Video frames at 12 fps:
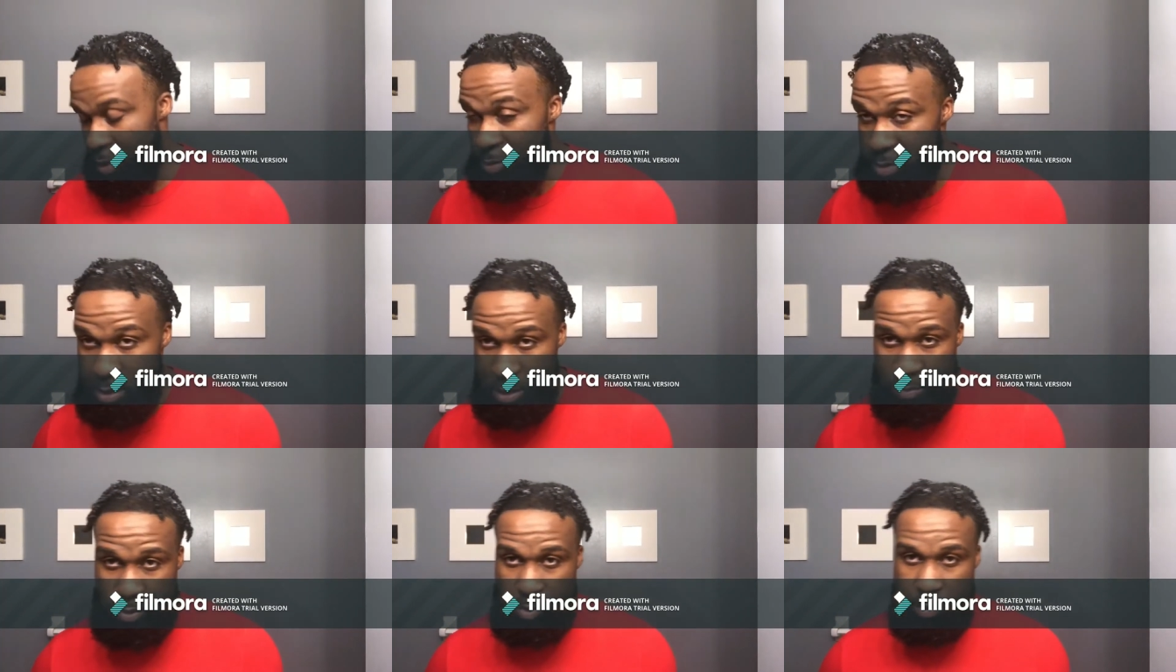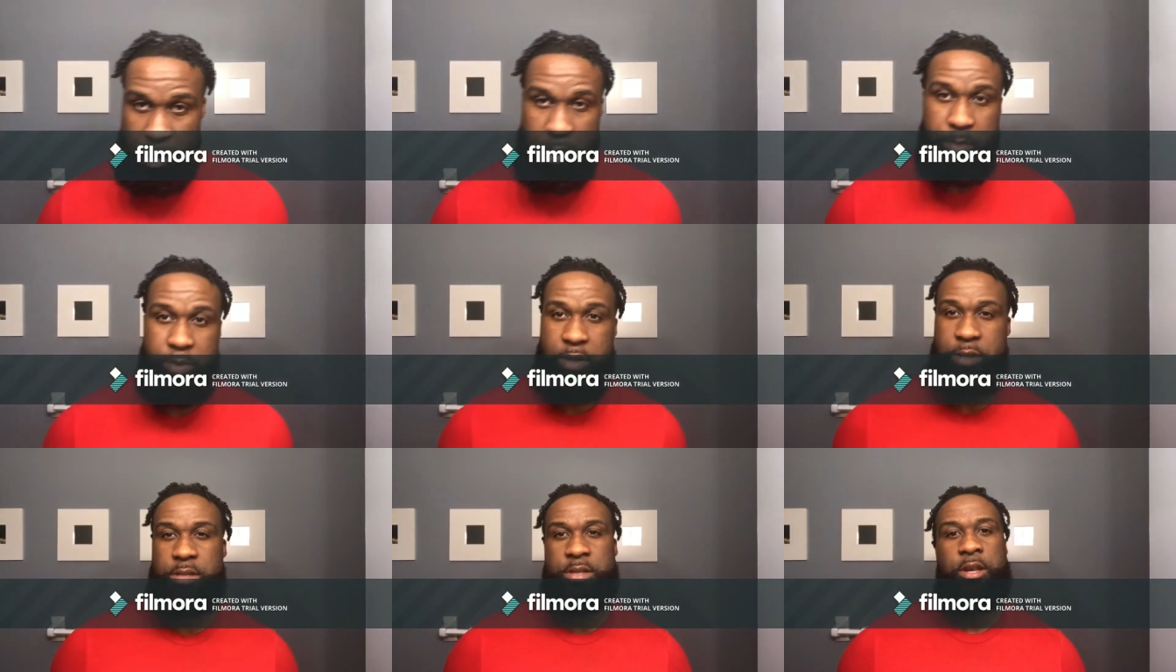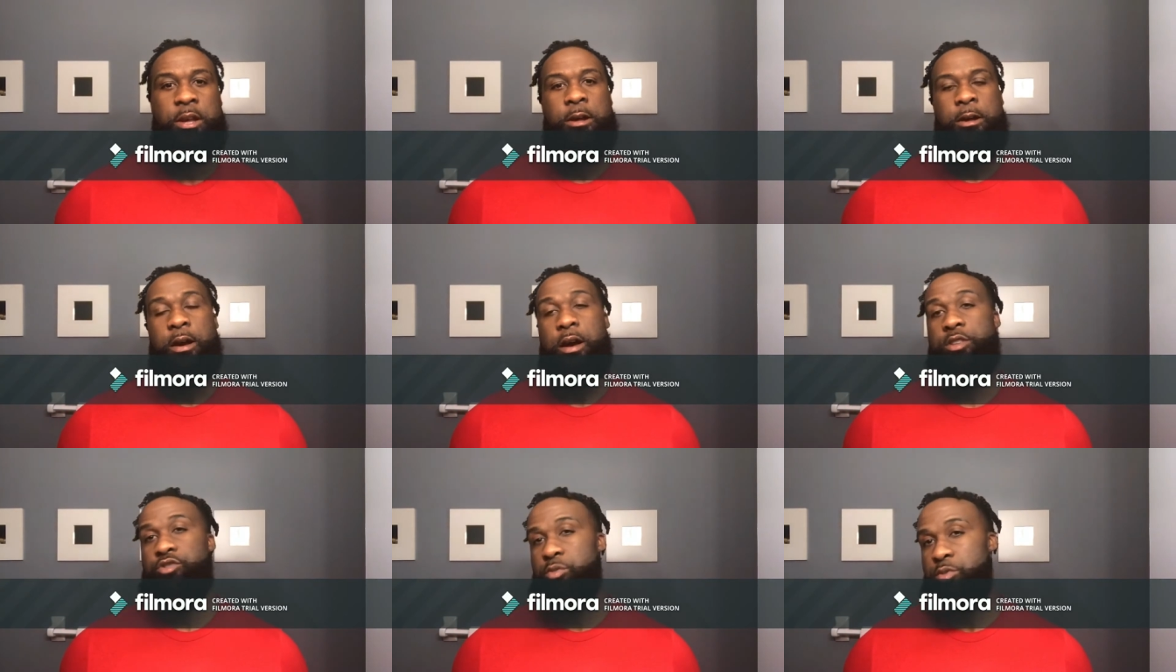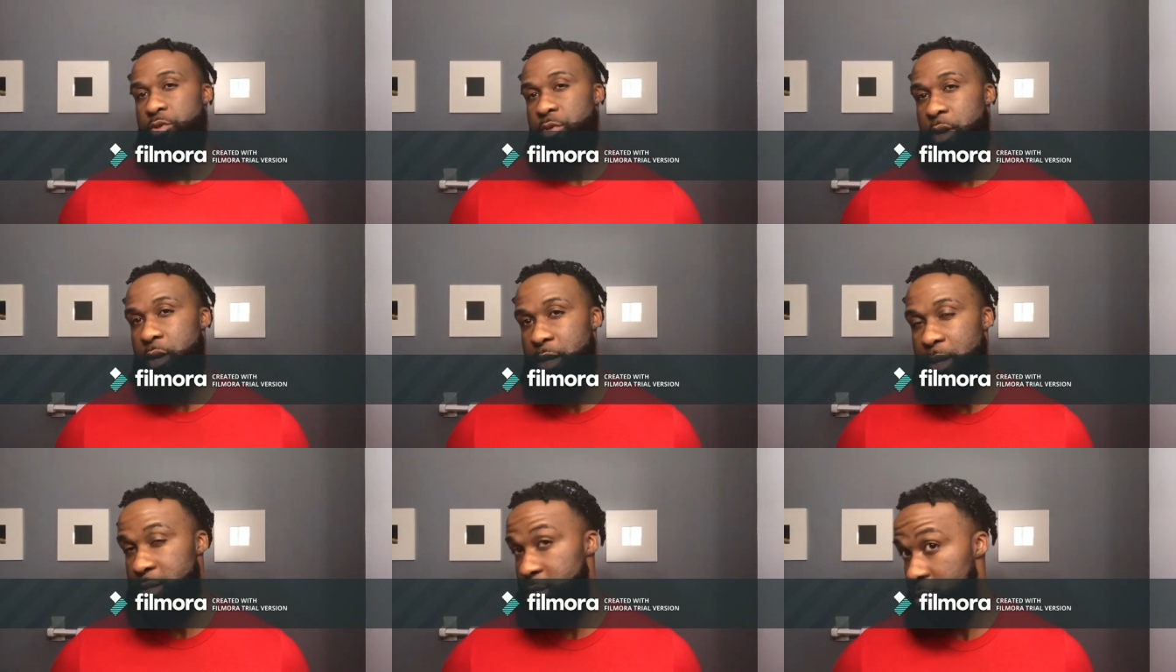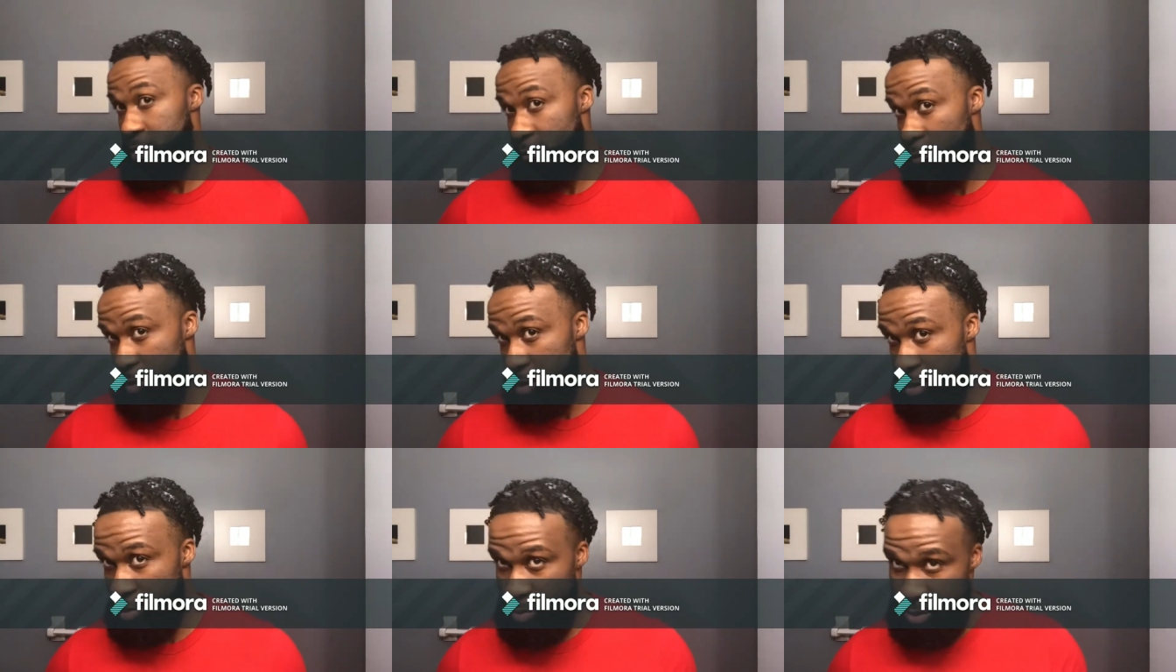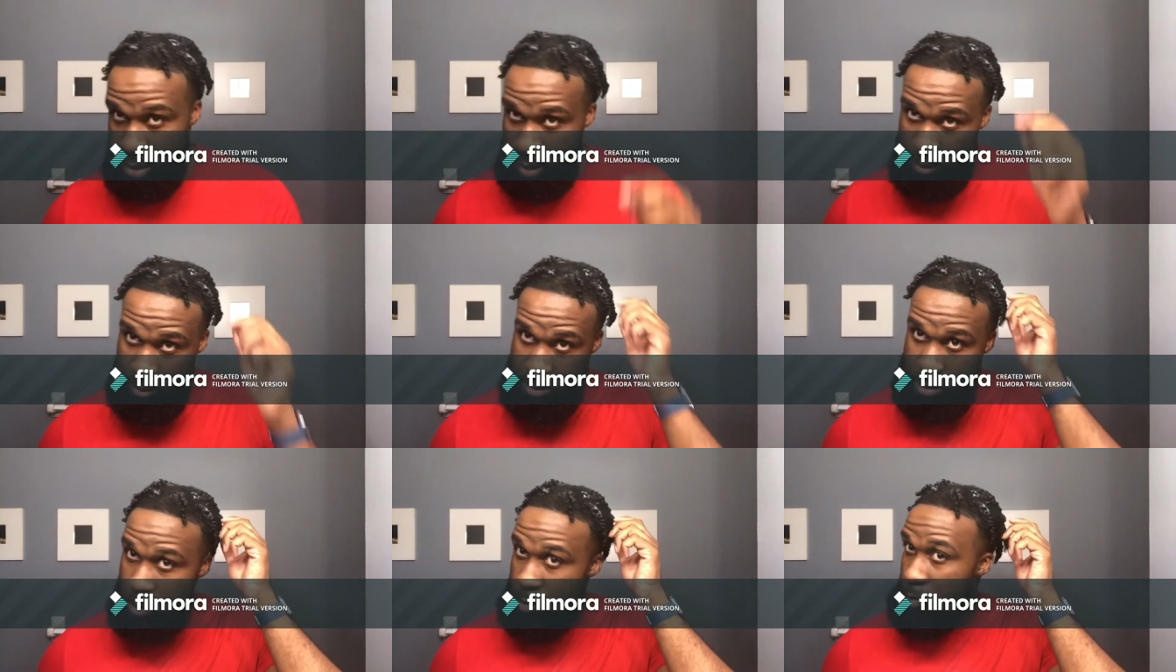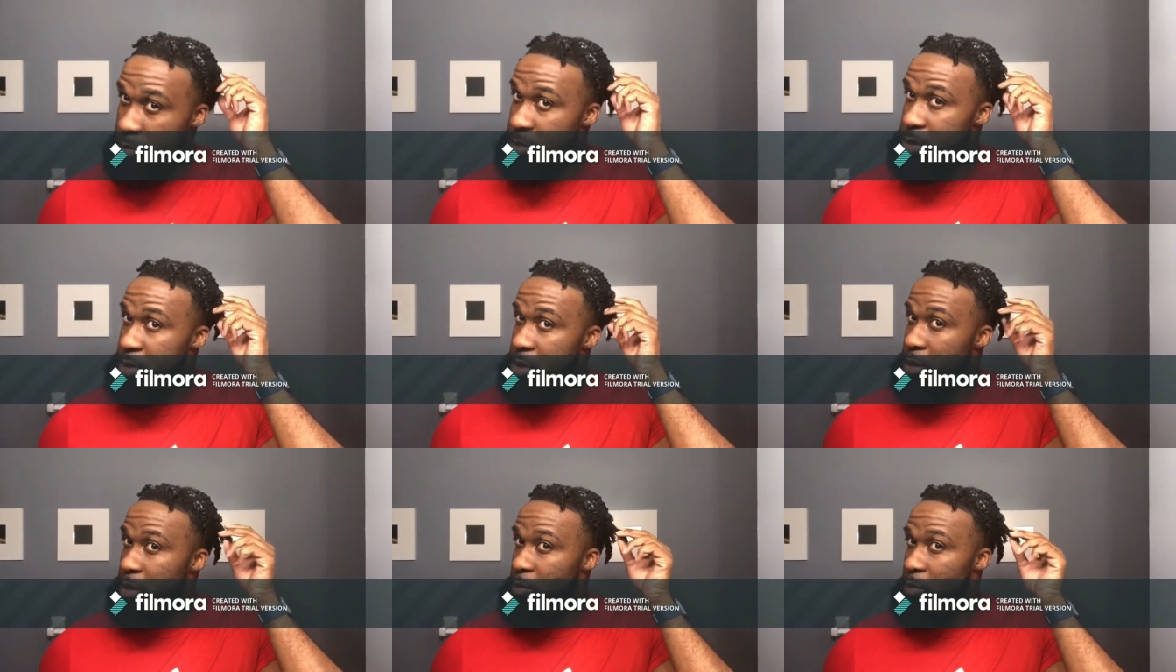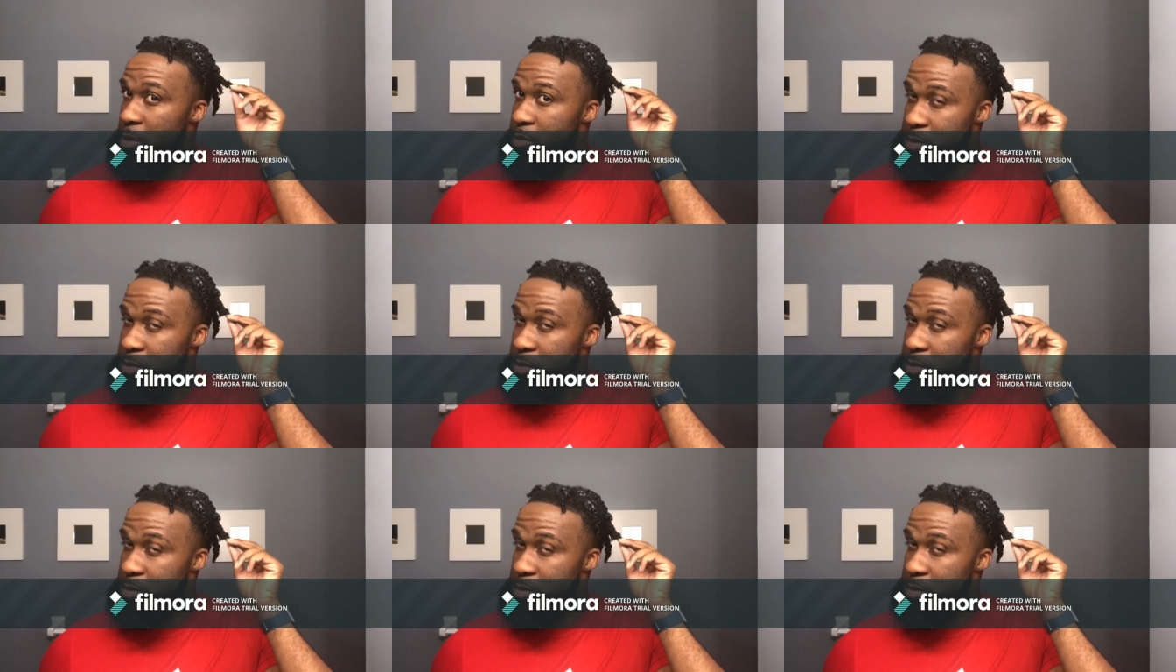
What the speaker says: use the Blueberry Bliss Triple Threat collection for this twist out, so we will see what